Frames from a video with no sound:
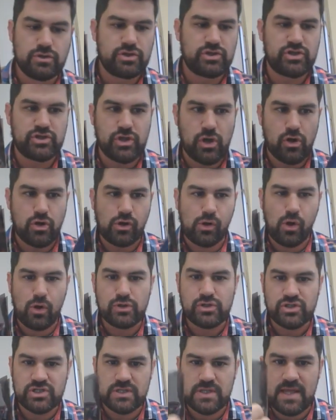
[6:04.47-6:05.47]
so
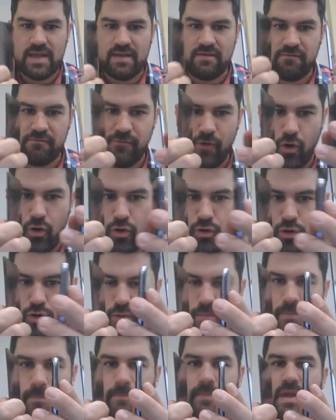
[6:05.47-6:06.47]
close to their
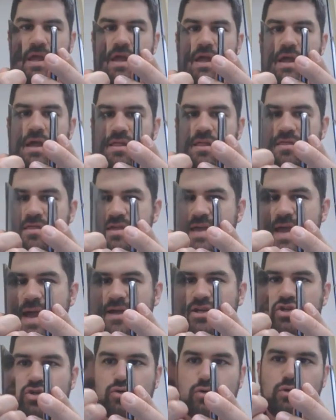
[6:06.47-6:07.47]
phone, the
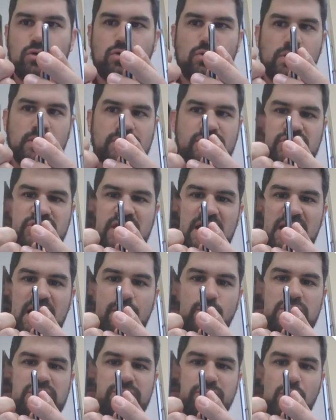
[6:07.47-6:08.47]
actual
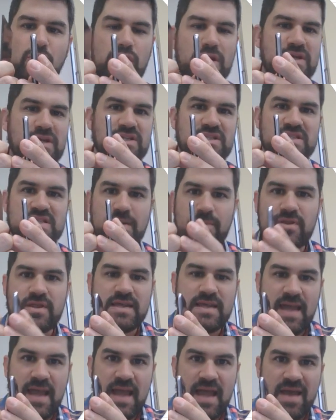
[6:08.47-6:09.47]
setup was blocking some of
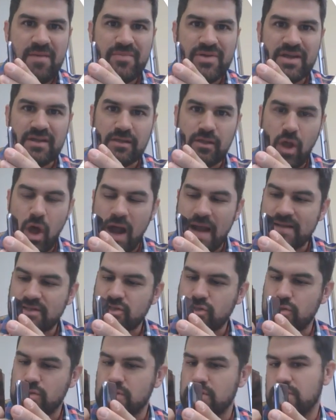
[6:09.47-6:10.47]
the ambient
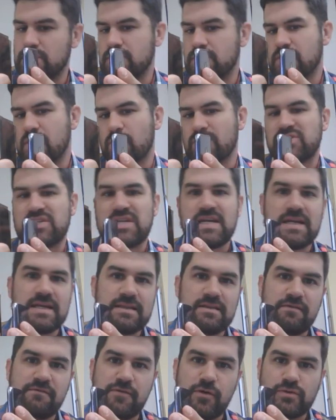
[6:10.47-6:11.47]
light that was
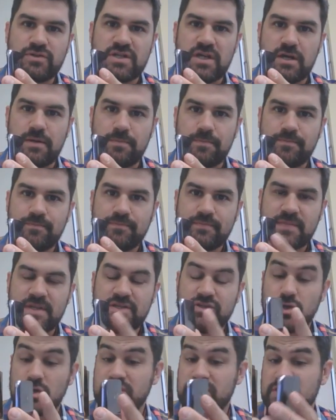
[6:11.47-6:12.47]
hitting the filter.
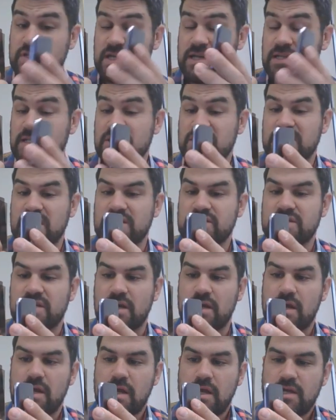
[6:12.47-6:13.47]
So it's hitting the
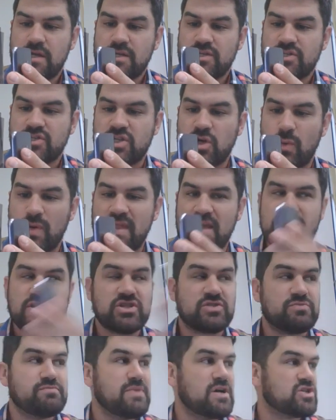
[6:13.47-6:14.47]
sensor. So when they
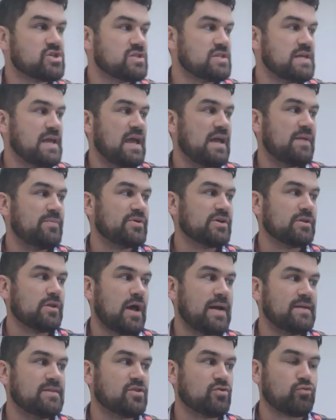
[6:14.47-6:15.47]
just measured the ambient
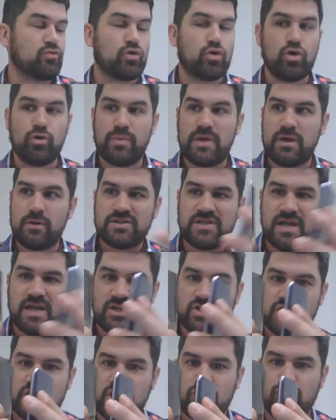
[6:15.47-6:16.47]
light in the room, it was
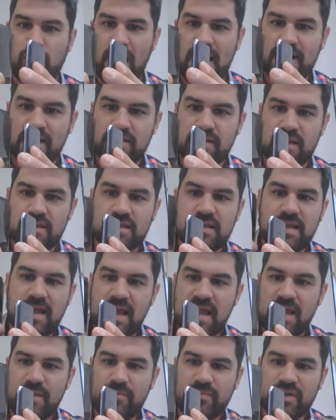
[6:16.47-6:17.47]
actually greater than the
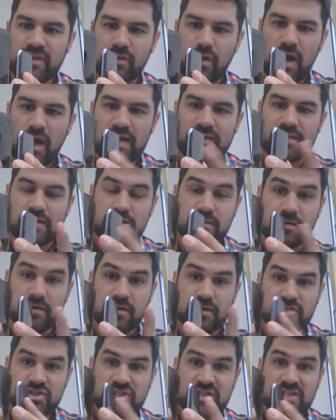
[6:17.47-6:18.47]
ambient light that
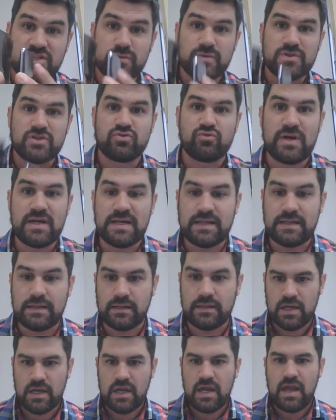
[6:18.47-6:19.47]
the sensor was reading